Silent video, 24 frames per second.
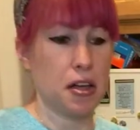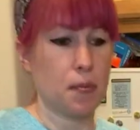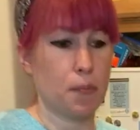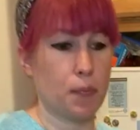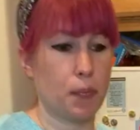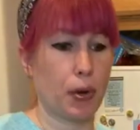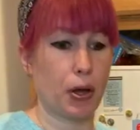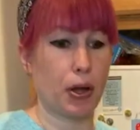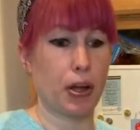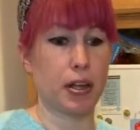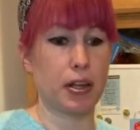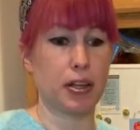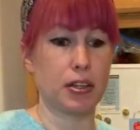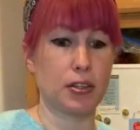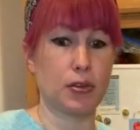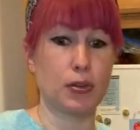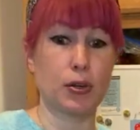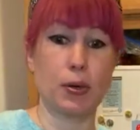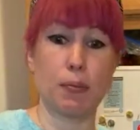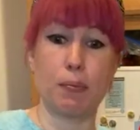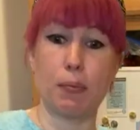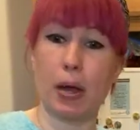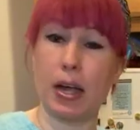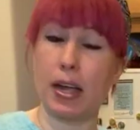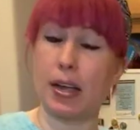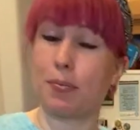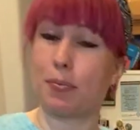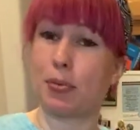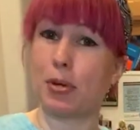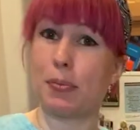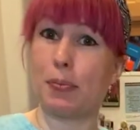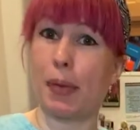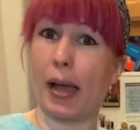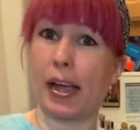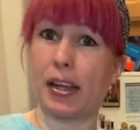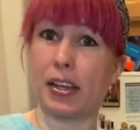But you can buy it
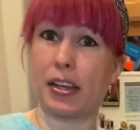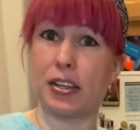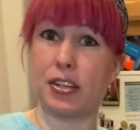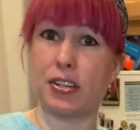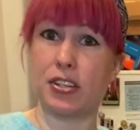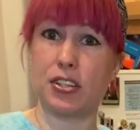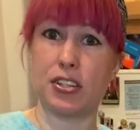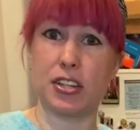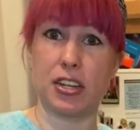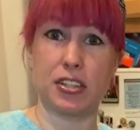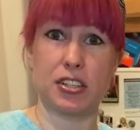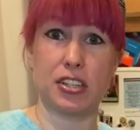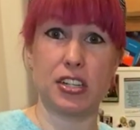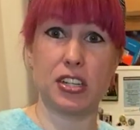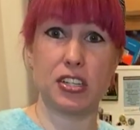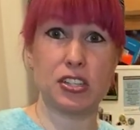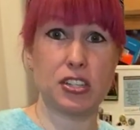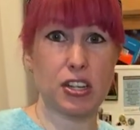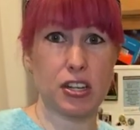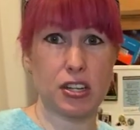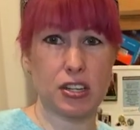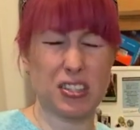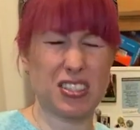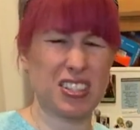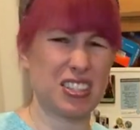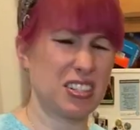prepackaged at TJ's,